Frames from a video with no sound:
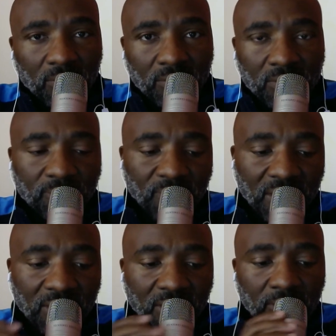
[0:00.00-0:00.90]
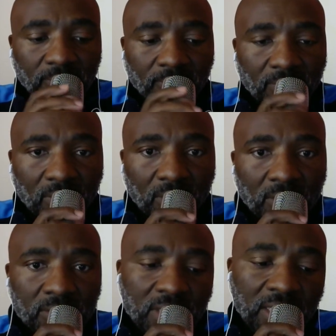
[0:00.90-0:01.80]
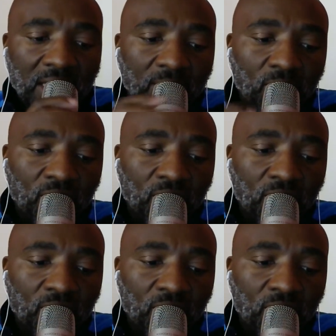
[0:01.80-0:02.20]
Sepedi surname.